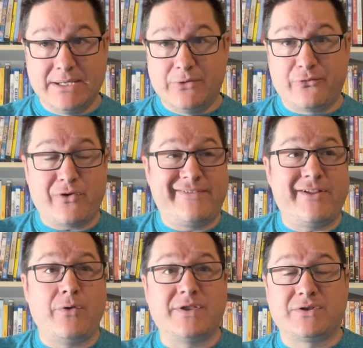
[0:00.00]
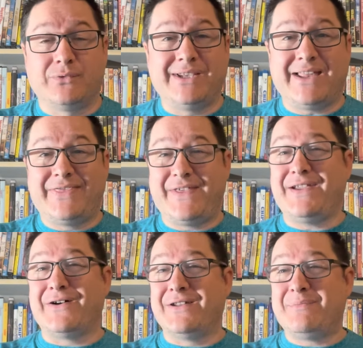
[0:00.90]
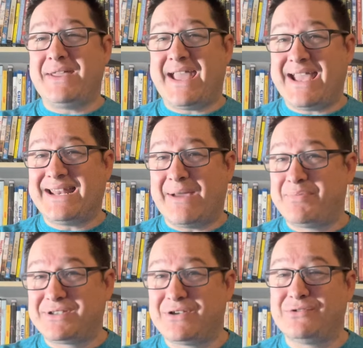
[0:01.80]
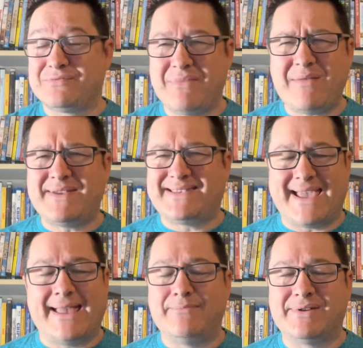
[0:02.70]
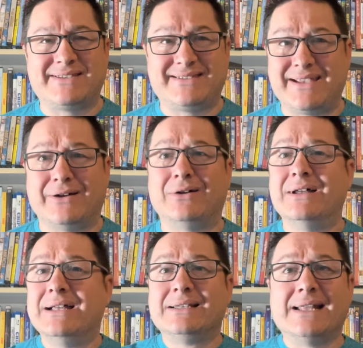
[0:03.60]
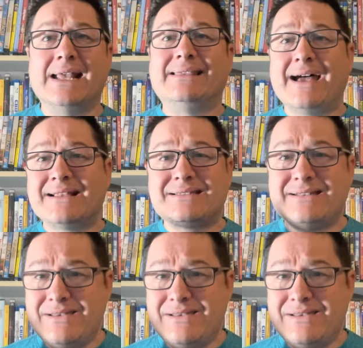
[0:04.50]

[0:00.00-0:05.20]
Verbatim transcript: For a show that's only, I think, going to be eight episodes, maybe 10, but still, like, that's